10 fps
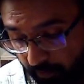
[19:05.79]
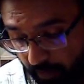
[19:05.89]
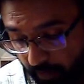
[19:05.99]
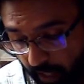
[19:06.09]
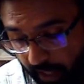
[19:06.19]

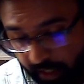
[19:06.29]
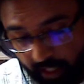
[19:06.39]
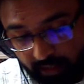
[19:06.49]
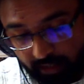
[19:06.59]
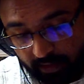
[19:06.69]
and it has
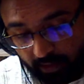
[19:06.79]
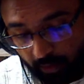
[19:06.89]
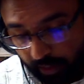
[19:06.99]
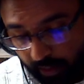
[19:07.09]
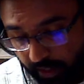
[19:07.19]
20
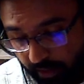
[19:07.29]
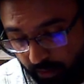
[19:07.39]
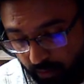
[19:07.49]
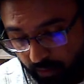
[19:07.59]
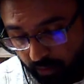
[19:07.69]
to
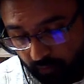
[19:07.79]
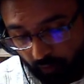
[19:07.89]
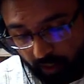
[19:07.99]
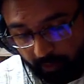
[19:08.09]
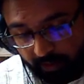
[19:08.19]

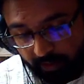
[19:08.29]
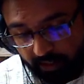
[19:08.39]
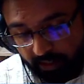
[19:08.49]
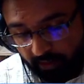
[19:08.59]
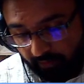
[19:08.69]
40%
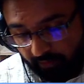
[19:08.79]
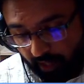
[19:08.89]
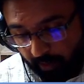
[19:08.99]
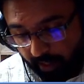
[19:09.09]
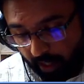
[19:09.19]
of carbon
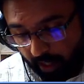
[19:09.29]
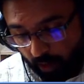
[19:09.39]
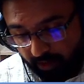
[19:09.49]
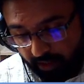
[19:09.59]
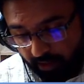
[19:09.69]
dioxide.